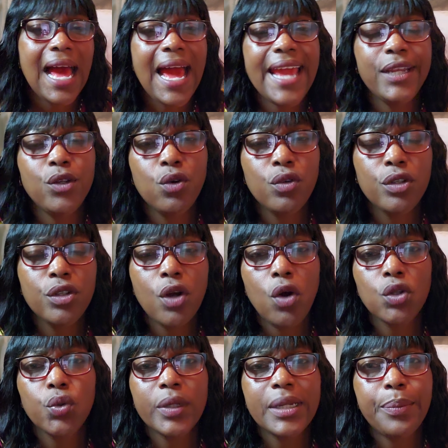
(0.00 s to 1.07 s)
I don't
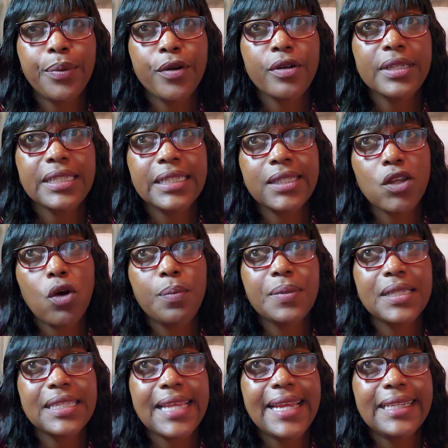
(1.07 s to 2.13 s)
doubt when a person is
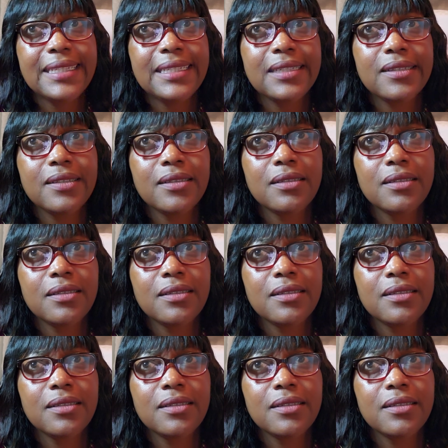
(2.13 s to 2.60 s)
upset